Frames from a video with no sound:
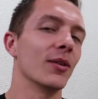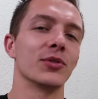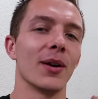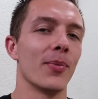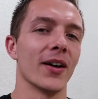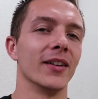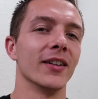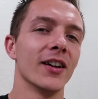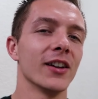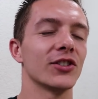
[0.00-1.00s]
thumbs up button,
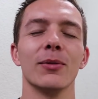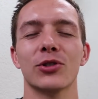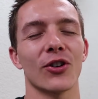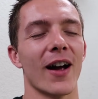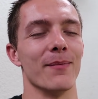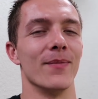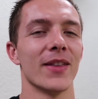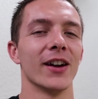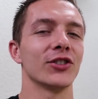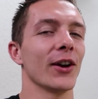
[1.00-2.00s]
subscribe,
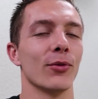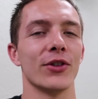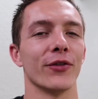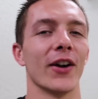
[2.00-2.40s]
share with your